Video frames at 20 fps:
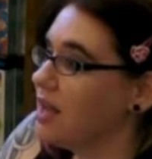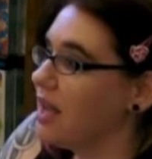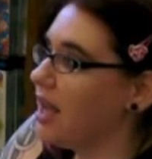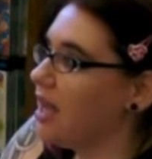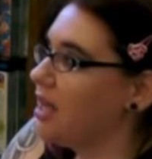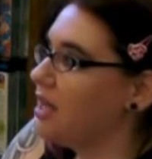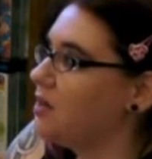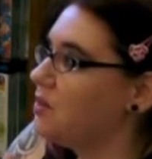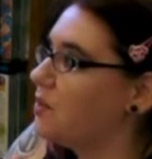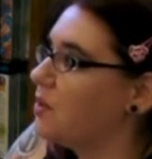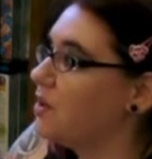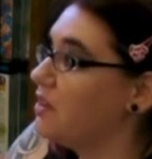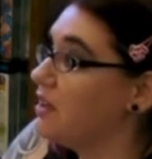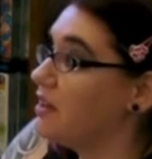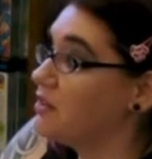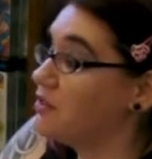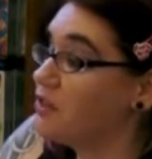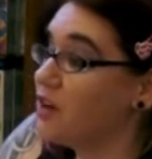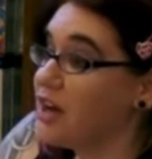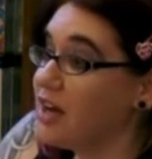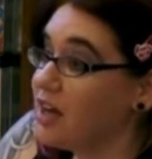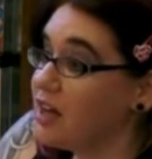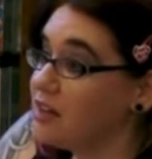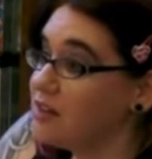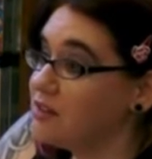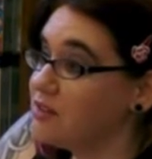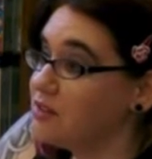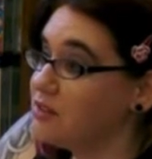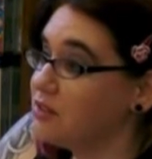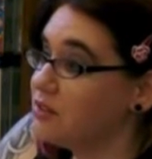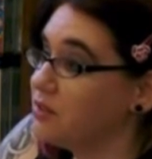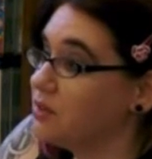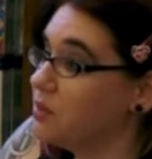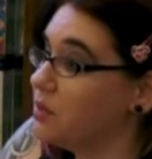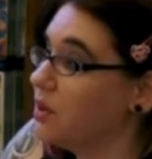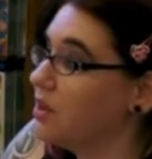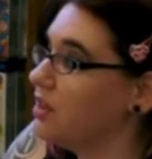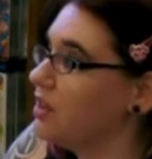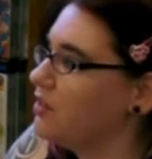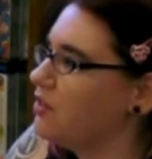And what are they afraid of?
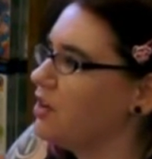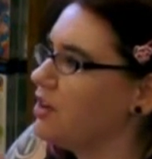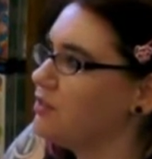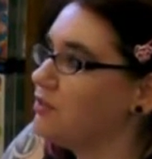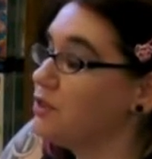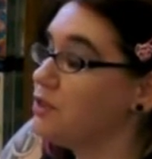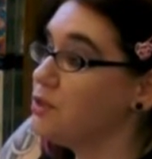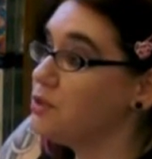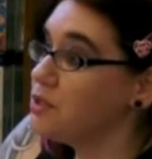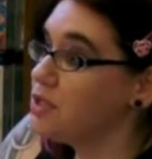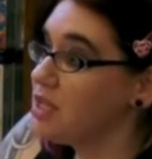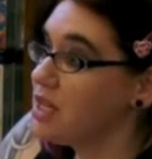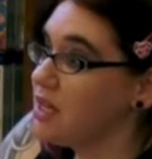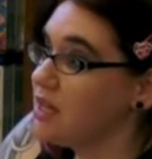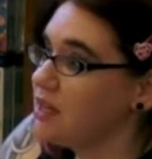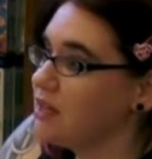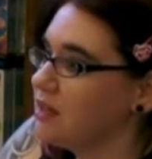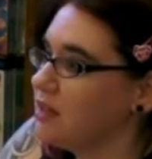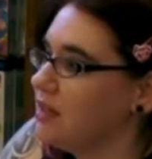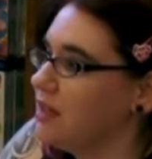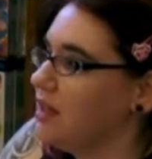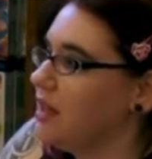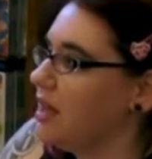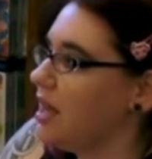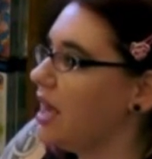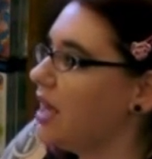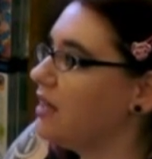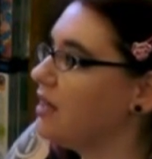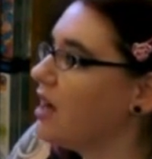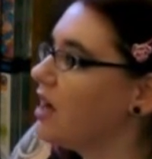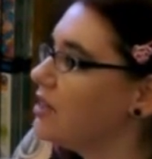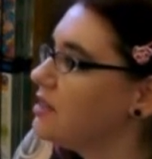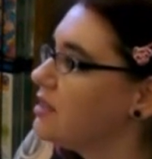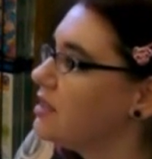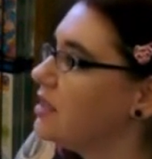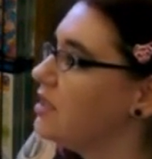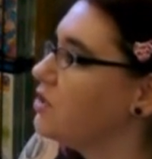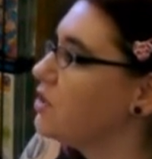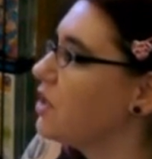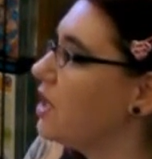Are they afraid of losing? And
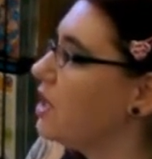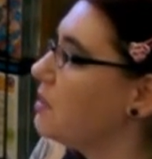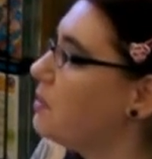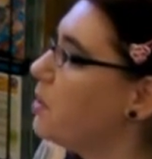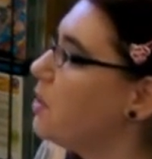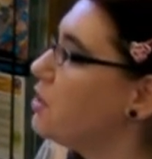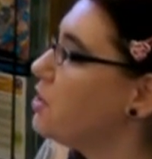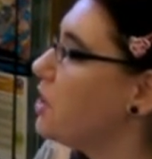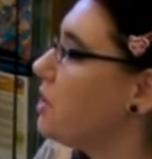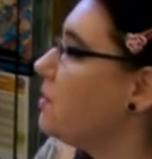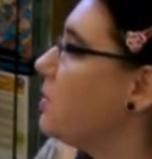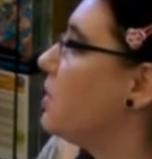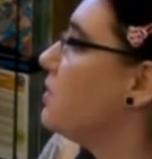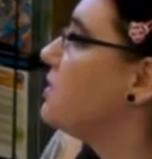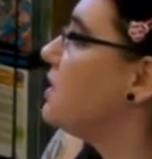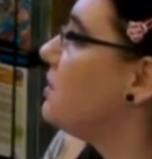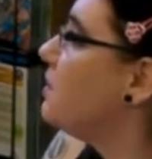constantly trying to push up those